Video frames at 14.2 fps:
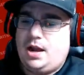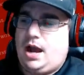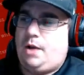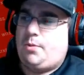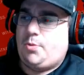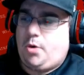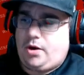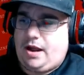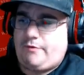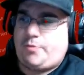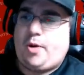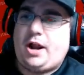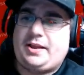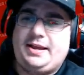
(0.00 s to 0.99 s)
We won't have a
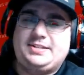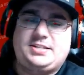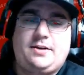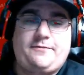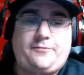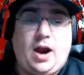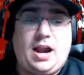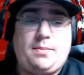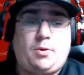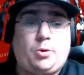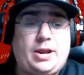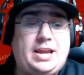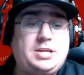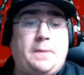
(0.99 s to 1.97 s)
broadcast on Friday, but
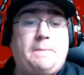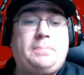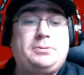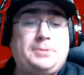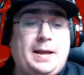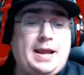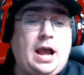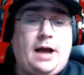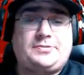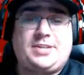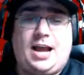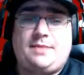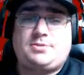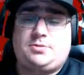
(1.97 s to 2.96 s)
we're getting to playoff
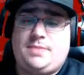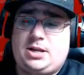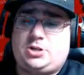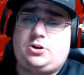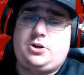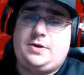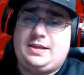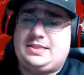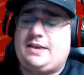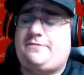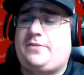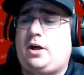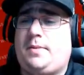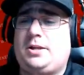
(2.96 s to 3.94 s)
time, so make sure you hit
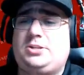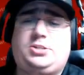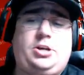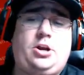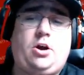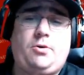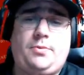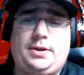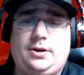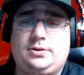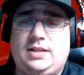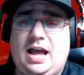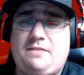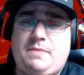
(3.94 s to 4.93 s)
that follow button so you know when we
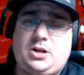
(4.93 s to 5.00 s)
go live.